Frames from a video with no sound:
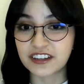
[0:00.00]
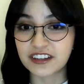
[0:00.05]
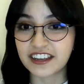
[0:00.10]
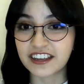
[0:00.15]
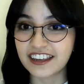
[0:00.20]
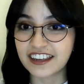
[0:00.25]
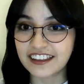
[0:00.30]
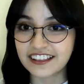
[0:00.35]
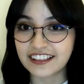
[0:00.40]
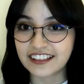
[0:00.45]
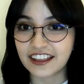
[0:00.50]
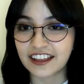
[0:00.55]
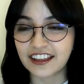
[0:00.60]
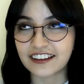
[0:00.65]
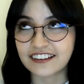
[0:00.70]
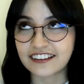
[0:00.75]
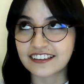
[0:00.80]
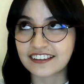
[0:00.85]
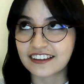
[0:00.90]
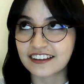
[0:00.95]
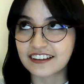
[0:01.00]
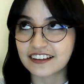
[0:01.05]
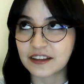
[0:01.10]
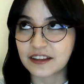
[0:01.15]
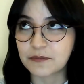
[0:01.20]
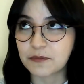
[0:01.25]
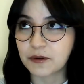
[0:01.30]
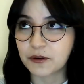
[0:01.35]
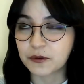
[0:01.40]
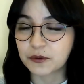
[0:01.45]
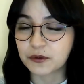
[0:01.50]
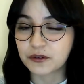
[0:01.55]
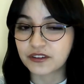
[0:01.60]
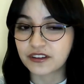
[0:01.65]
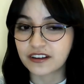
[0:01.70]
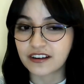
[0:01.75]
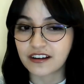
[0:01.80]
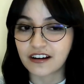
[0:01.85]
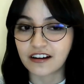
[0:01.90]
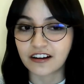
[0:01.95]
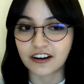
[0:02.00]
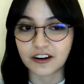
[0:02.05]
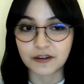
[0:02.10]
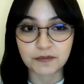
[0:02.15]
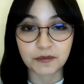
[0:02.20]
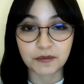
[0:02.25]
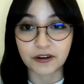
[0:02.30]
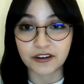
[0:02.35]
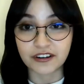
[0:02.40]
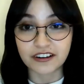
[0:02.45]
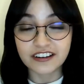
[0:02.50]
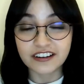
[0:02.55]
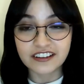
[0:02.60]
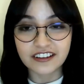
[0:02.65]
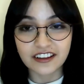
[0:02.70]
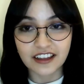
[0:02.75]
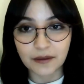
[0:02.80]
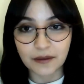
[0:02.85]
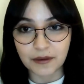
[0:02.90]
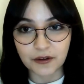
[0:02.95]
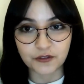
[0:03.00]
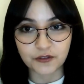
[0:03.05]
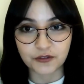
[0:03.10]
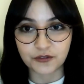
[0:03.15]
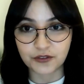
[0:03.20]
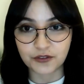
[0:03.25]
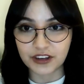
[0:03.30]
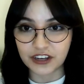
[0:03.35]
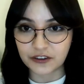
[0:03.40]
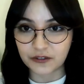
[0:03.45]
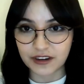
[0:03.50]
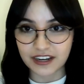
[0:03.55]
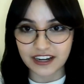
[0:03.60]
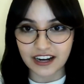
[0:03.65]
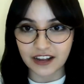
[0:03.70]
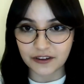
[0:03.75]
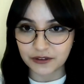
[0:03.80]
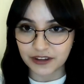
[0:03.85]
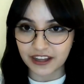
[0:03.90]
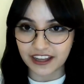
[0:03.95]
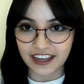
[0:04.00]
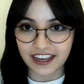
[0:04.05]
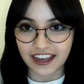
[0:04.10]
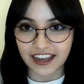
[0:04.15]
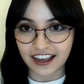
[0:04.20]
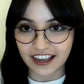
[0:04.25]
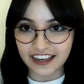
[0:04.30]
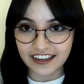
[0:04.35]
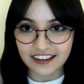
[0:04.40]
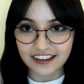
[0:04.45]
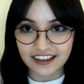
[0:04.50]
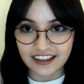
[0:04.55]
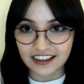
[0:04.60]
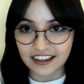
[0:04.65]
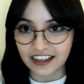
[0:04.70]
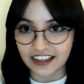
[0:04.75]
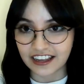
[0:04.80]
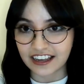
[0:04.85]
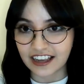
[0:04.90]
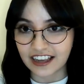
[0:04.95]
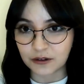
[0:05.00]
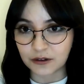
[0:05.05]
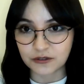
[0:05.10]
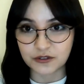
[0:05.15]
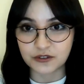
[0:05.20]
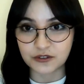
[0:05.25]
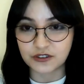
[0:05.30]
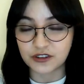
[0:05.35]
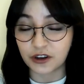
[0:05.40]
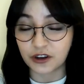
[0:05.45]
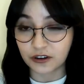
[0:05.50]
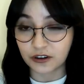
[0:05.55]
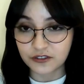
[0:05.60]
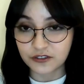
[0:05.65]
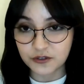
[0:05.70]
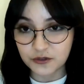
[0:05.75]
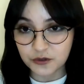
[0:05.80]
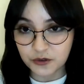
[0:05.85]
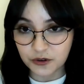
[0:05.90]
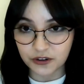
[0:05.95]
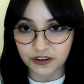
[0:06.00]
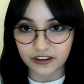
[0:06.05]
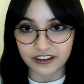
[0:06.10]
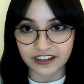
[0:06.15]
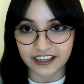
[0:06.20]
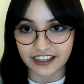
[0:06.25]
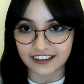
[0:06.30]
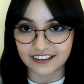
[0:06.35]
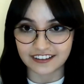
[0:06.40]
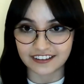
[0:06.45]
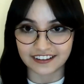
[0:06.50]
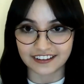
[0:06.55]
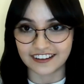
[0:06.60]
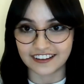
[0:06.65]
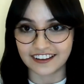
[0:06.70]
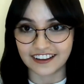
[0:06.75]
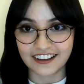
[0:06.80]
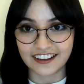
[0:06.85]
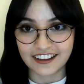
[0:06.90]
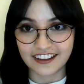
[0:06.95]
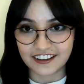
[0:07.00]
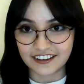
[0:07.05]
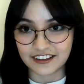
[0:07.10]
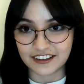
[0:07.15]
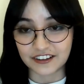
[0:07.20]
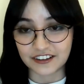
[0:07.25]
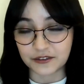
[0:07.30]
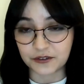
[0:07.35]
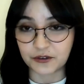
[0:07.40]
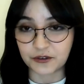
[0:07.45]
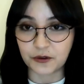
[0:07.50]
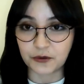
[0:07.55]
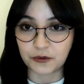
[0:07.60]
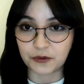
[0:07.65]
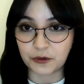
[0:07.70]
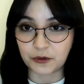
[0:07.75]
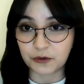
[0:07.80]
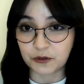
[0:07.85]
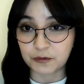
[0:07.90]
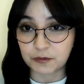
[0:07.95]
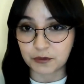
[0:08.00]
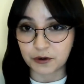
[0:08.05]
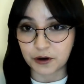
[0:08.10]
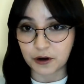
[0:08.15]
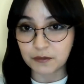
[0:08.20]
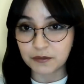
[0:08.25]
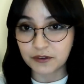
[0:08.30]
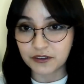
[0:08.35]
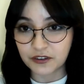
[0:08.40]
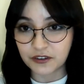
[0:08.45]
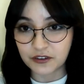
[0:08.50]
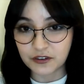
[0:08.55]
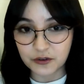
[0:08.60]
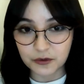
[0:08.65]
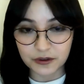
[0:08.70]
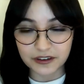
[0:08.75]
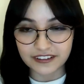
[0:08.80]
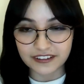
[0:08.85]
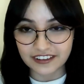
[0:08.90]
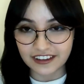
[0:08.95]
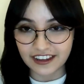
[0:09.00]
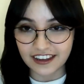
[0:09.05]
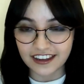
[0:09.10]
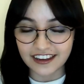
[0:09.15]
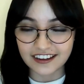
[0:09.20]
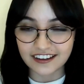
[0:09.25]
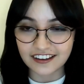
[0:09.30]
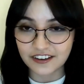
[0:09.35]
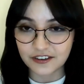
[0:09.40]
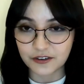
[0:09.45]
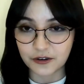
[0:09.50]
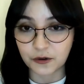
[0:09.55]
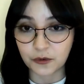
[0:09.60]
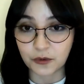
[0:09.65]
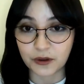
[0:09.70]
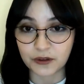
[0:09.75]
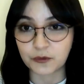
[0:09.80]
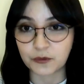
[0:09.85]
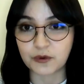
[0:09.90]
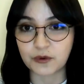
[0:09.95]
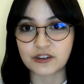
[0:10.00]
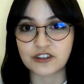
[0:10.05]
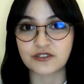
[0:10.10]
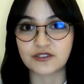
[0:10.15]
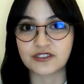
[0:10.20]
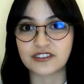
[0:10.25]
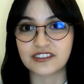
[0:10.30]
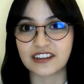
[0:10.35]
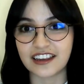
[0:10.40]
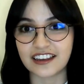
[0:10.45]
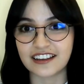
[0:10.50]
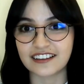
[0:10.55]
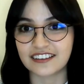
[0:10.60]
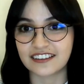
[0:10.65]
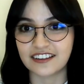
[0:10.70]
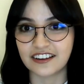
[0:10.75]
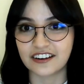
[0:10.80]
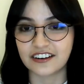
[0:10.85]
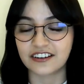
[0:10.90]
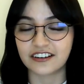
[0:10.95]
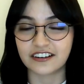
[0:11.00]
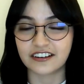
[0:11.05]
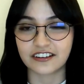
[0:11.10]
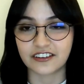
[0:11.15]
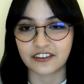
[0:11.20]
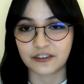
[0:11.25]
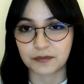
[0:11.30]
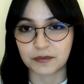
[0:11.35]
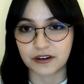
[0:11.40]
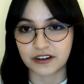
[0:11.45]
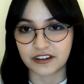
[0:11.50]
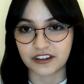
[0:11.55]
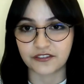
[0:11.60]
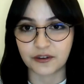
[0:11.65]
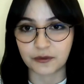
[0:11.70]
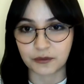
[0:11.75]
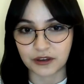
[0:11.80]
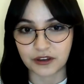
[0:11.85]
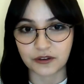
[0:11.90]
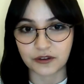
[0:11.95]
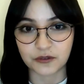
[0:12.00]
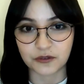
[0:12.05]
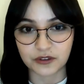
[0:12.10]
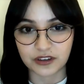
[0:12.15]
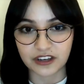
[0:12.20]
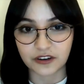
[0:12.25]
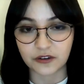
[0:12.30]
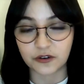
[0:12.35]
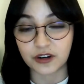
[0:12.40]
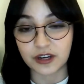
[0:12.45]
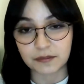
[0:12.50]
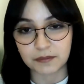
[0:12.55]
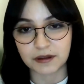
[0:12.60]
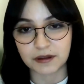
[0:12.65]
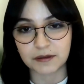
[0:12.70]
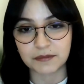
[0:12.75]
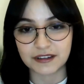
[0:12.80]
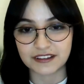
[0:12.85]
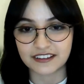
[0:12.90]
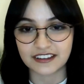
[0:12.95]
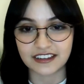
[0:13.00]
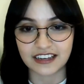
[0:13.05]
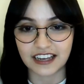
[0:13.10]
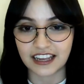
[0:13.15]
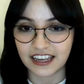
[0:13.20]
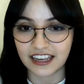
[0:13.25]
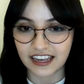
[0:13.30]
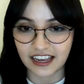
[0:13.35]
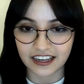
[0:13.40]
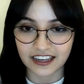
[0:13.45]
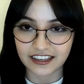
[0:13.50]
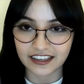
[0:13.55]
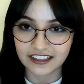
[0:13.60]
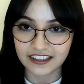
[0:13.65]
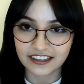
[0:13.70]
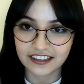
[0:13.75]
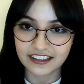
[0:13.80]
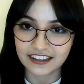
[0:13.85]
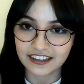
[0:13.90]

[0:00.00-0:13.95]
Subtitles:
you say that's the most hard part about figuring out AI, like how to talk to or get to know those prompts you were saying? Or what would you say it's the hardest part about using or implementing AI?